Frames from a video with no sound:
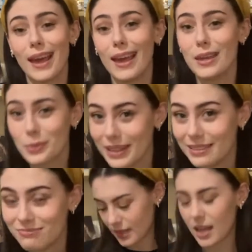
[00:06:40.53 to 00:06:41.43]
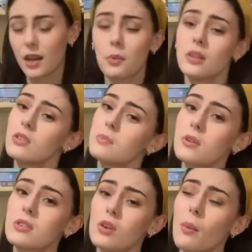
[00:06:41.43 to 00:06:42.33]
a queen. And I want those
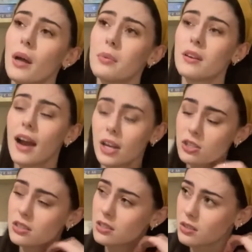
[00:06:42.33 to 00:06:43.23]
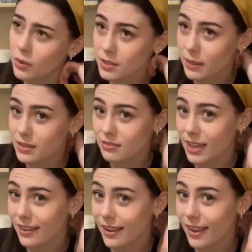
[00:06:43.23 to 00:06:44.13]
books so bad, but they're actually so expensive.
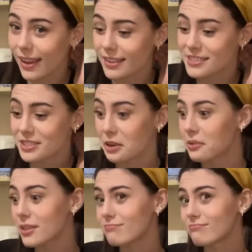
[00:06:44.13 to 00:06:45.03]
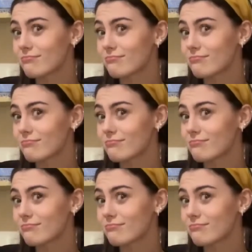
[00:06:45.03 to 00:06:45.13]
Like, it's a joke.